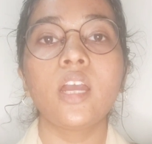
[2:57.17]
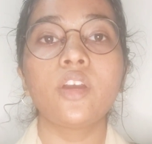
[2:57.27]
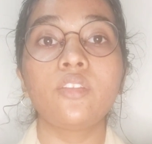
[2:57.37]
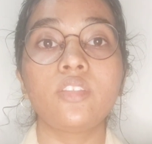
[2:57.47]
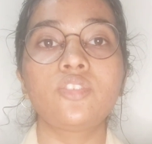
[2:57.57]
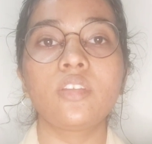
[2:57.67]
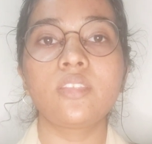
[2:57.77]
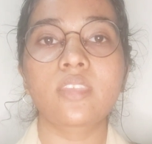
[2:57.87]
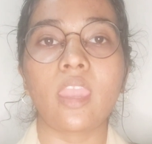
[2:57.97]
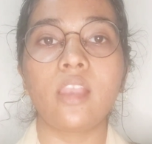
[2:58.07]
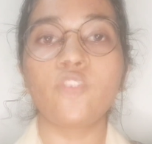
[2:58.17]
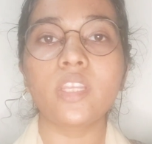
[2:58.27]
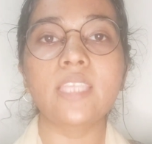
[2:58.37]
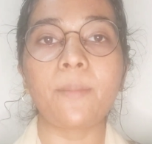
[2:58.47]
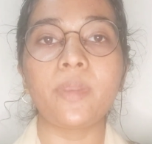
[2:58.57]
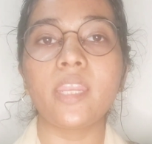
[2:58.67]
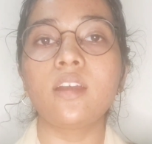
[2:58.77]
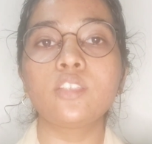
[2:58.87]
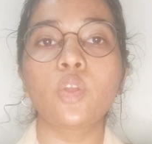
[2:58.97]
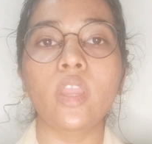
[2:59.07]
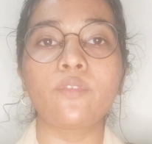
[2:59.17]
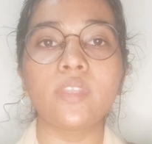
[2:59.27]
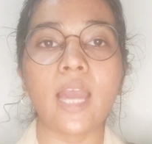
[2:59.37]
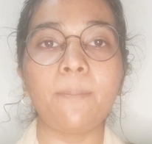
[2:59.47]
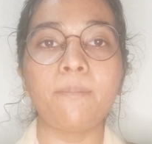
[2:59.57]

Richter scale. For example, an earthquake with a